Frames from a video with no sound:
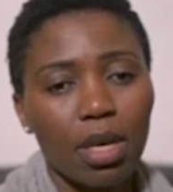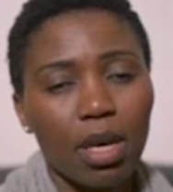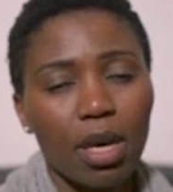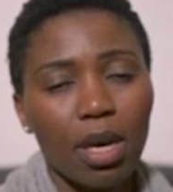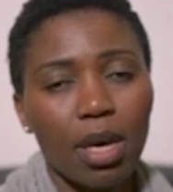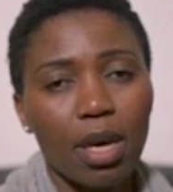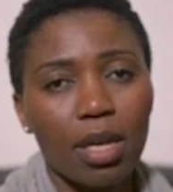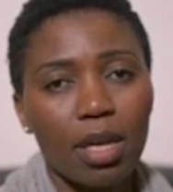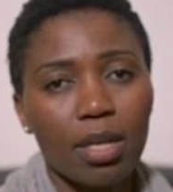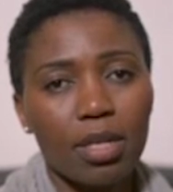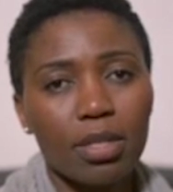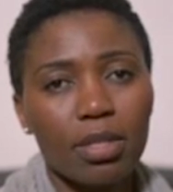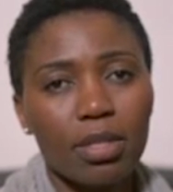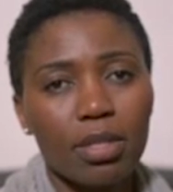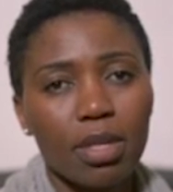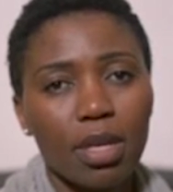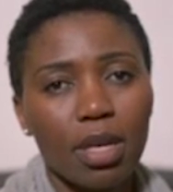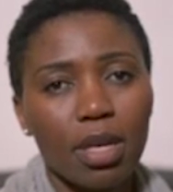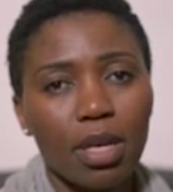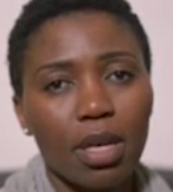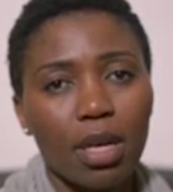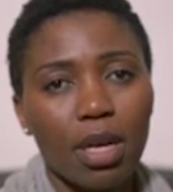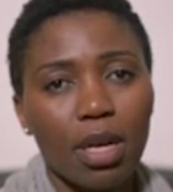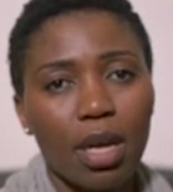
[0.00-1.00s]
and
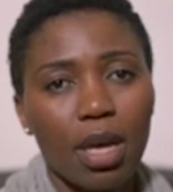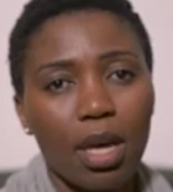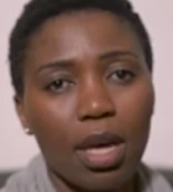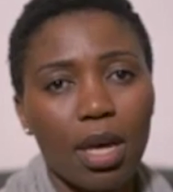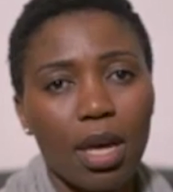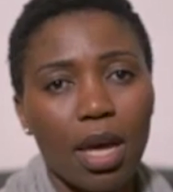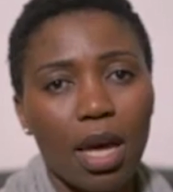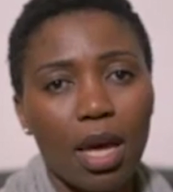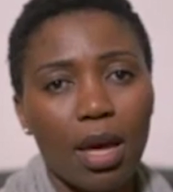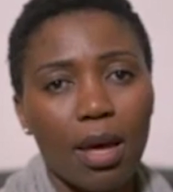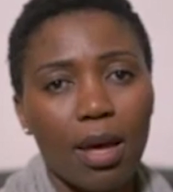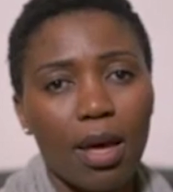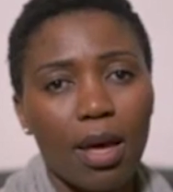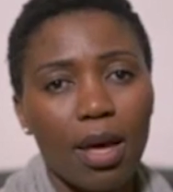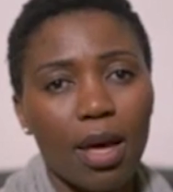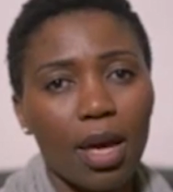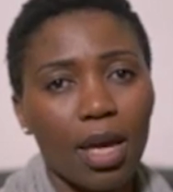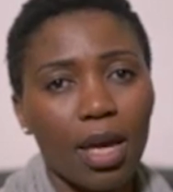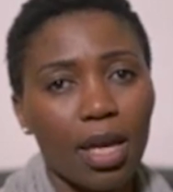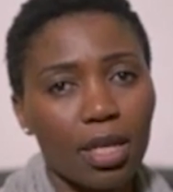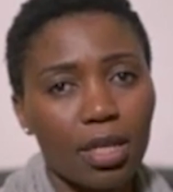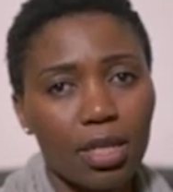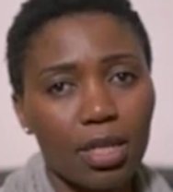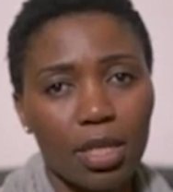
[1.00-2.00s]
I
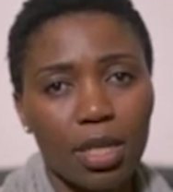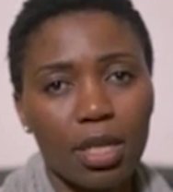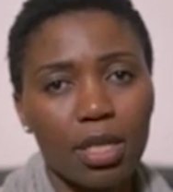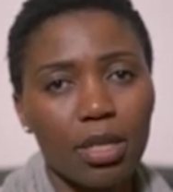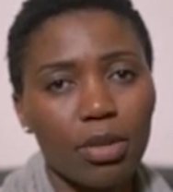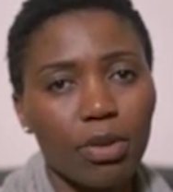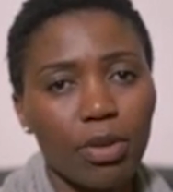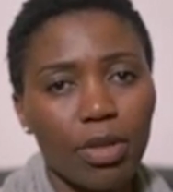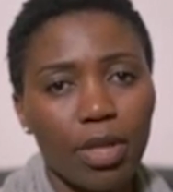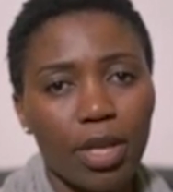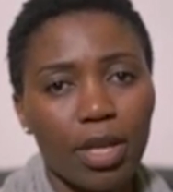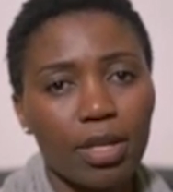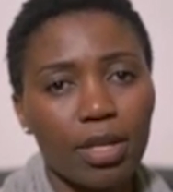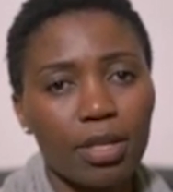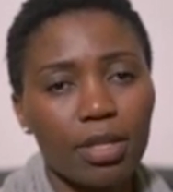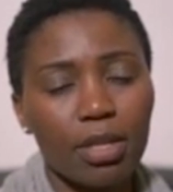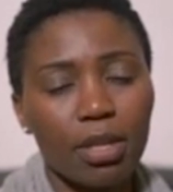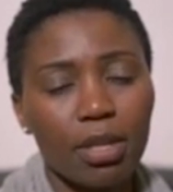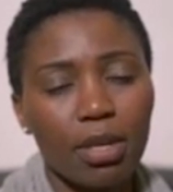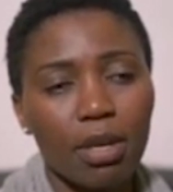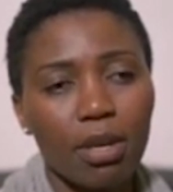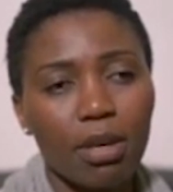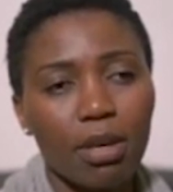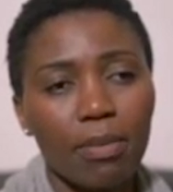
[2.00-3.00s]
can tell you that
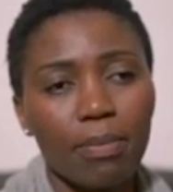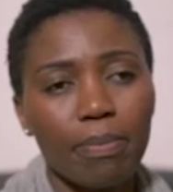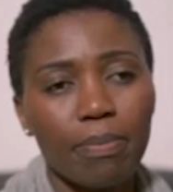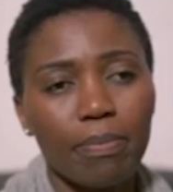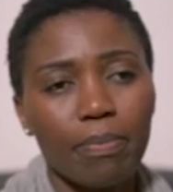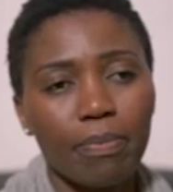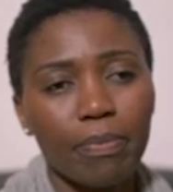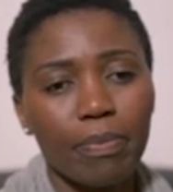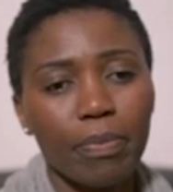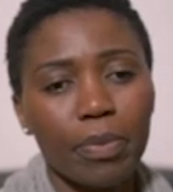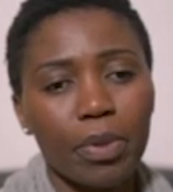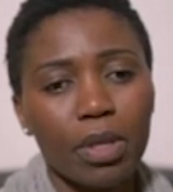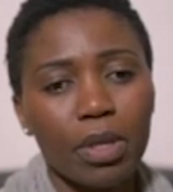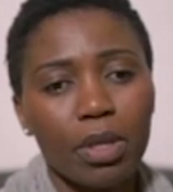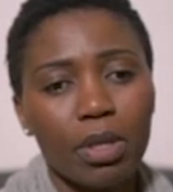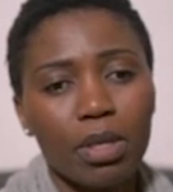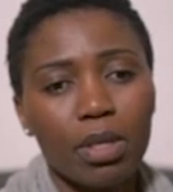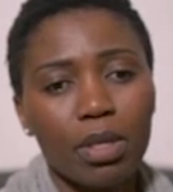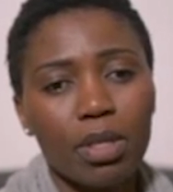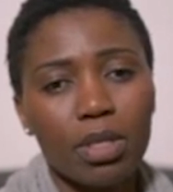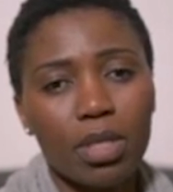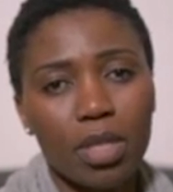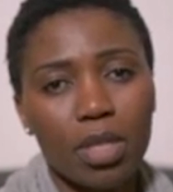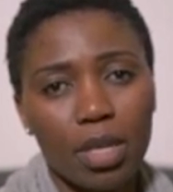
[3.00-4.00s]

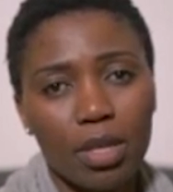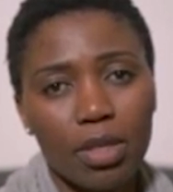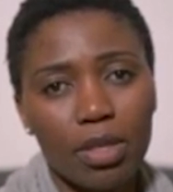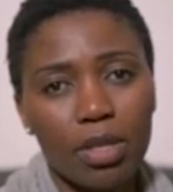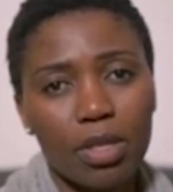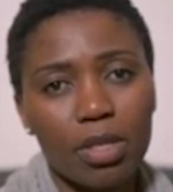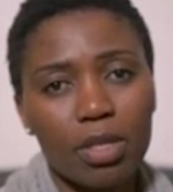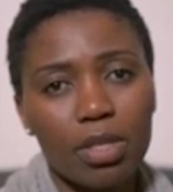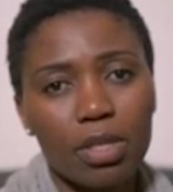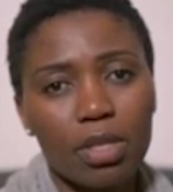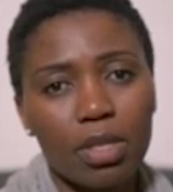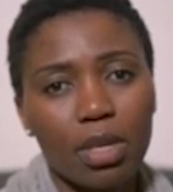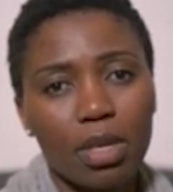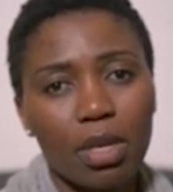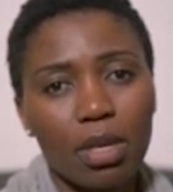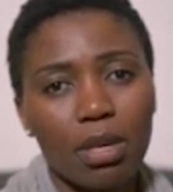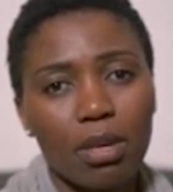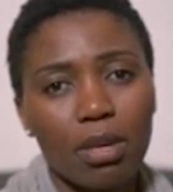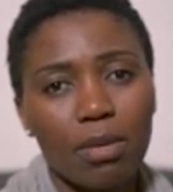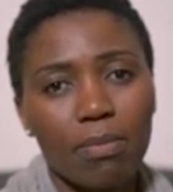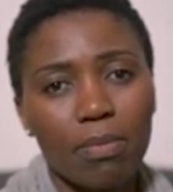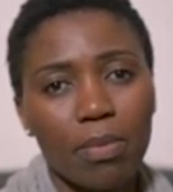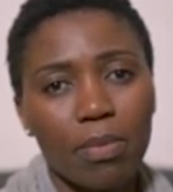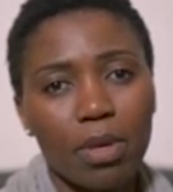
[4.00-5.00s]
death is
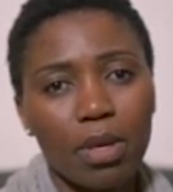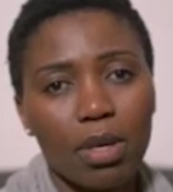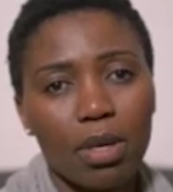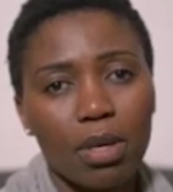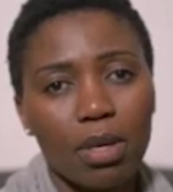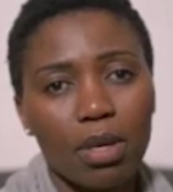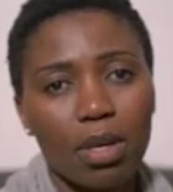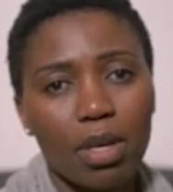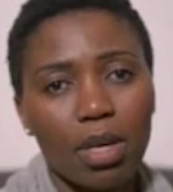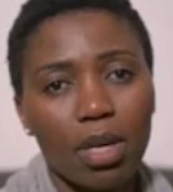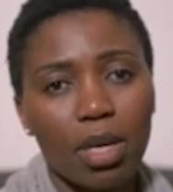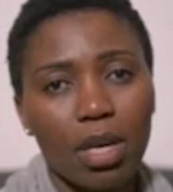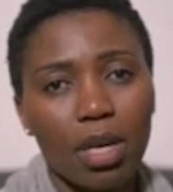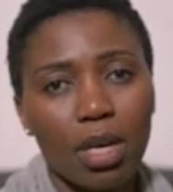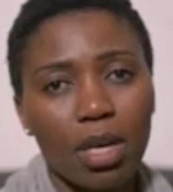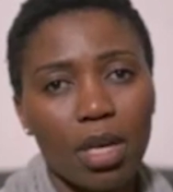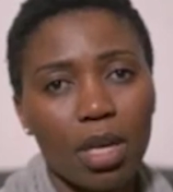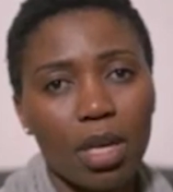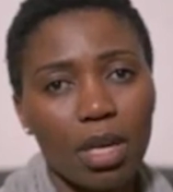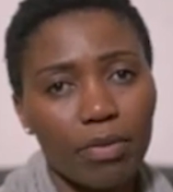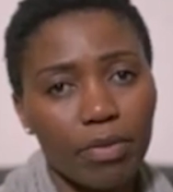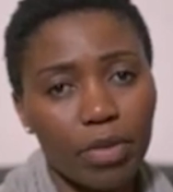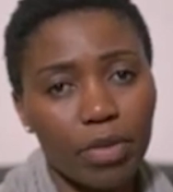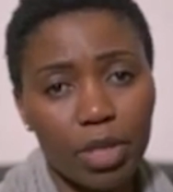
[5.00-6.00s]

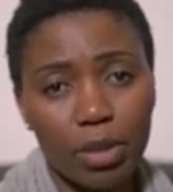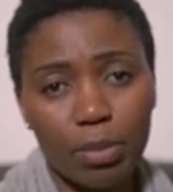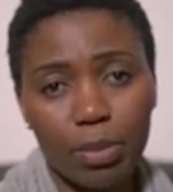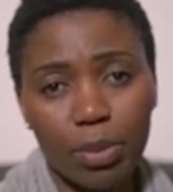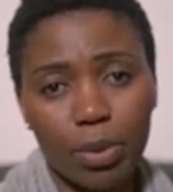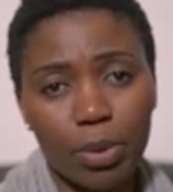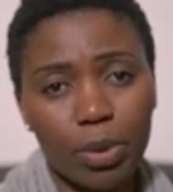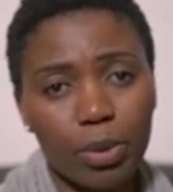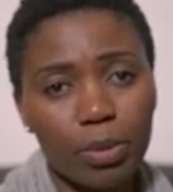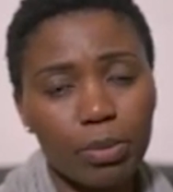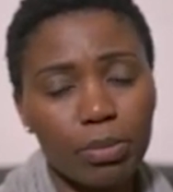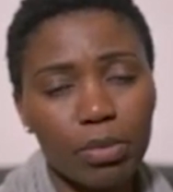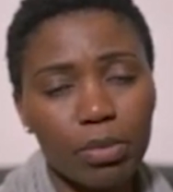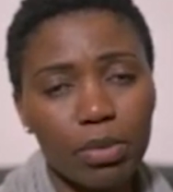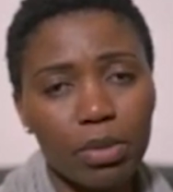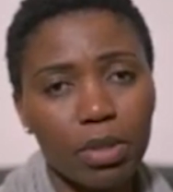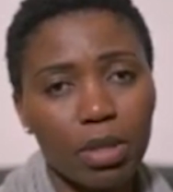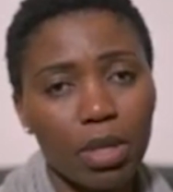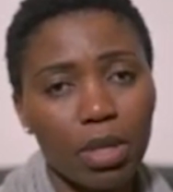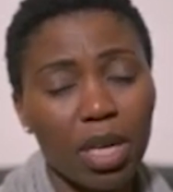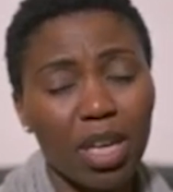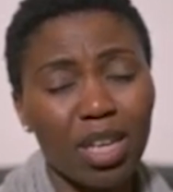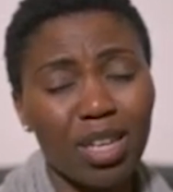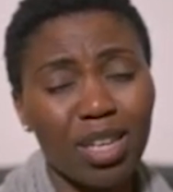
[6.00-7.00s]
inevitable,
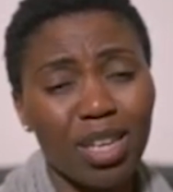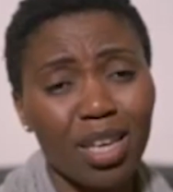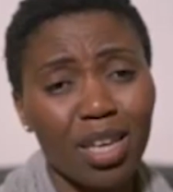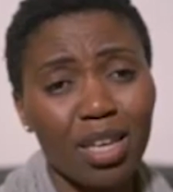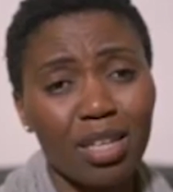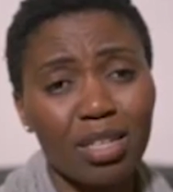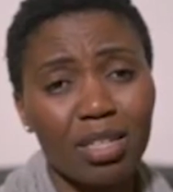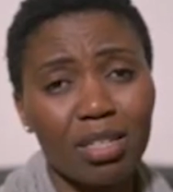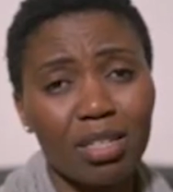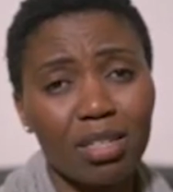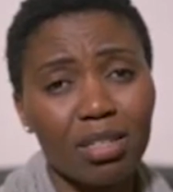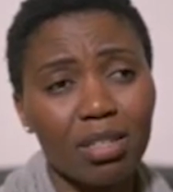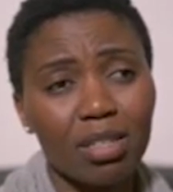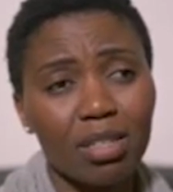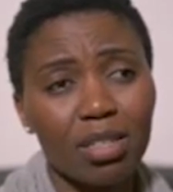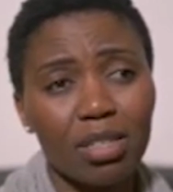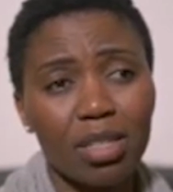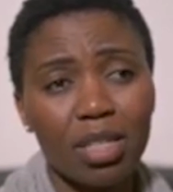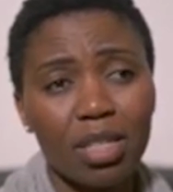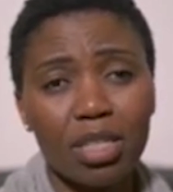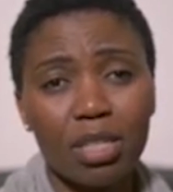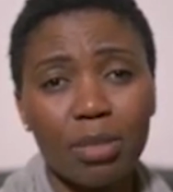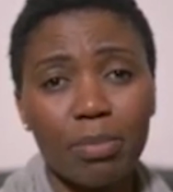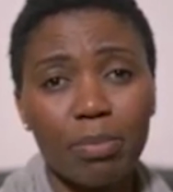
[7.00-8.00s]
and yet
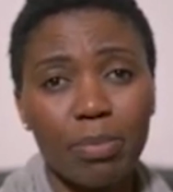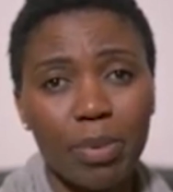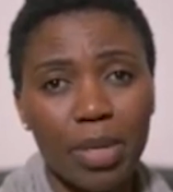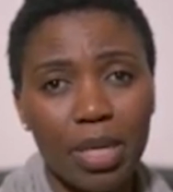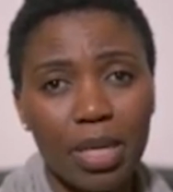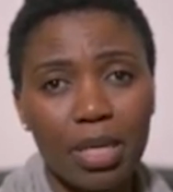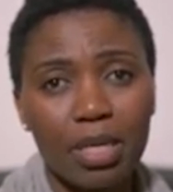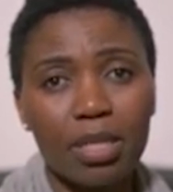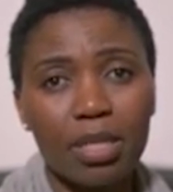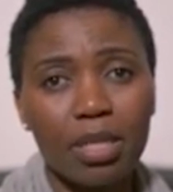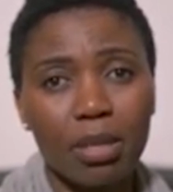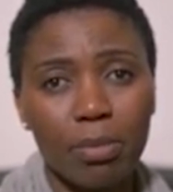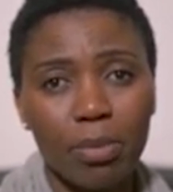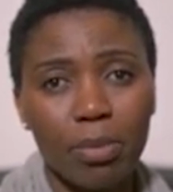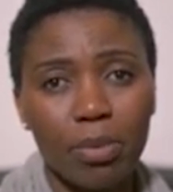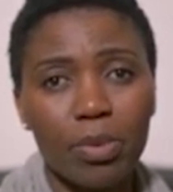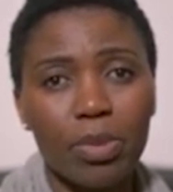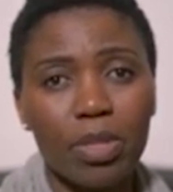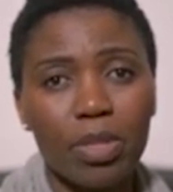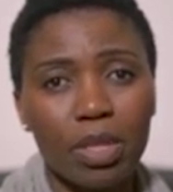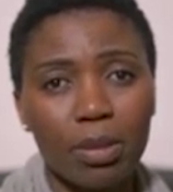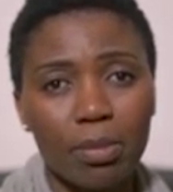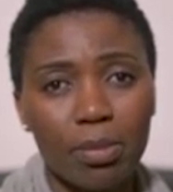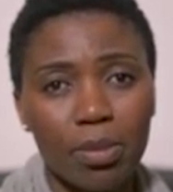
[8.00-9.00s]
such a big
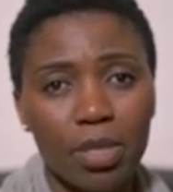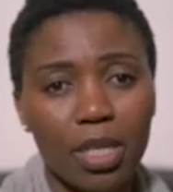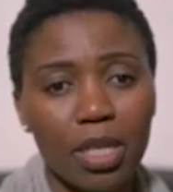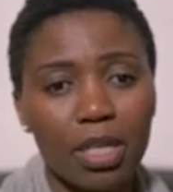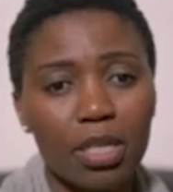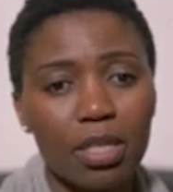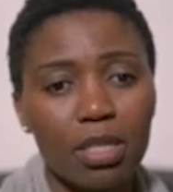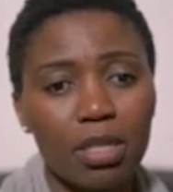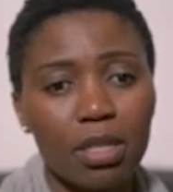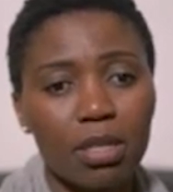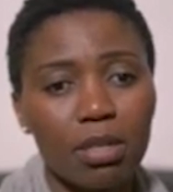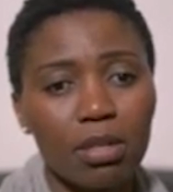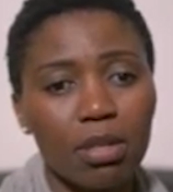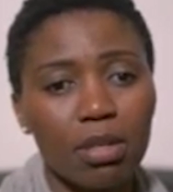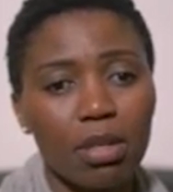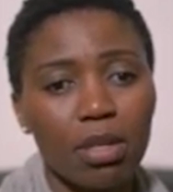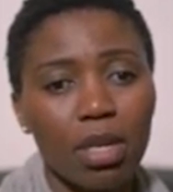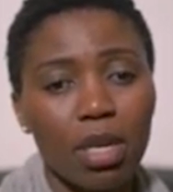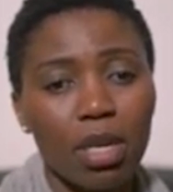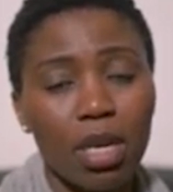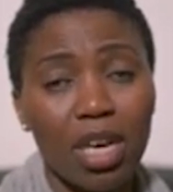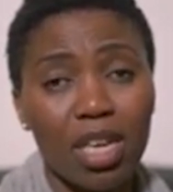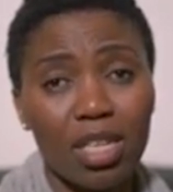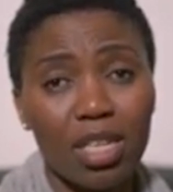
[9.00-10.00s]
taboo subject
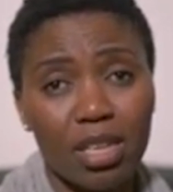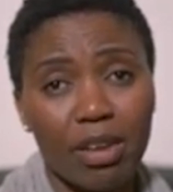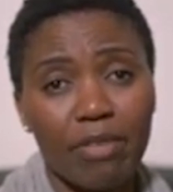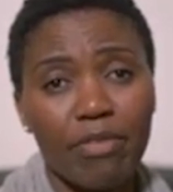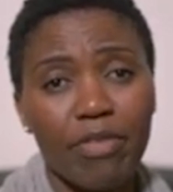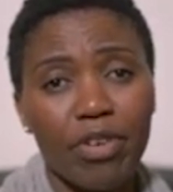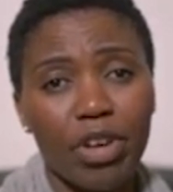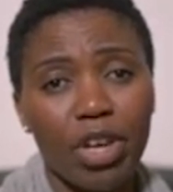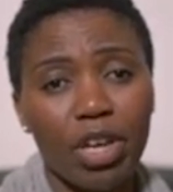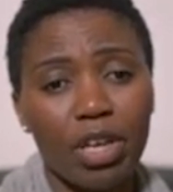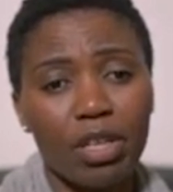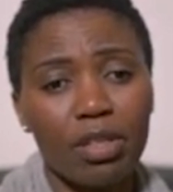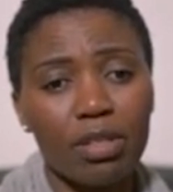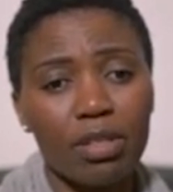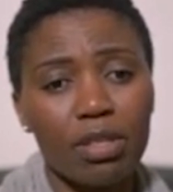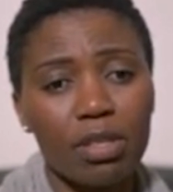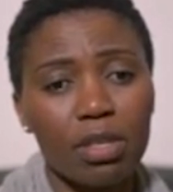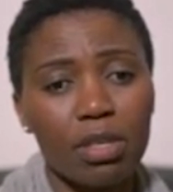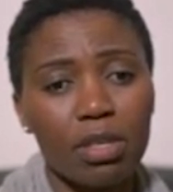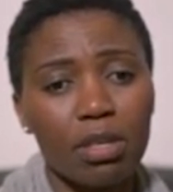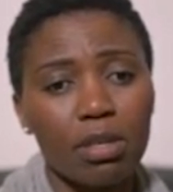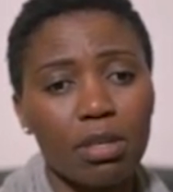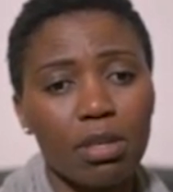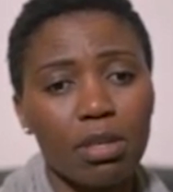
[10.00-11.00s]
as
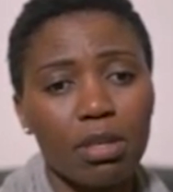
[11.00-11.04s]
Africans.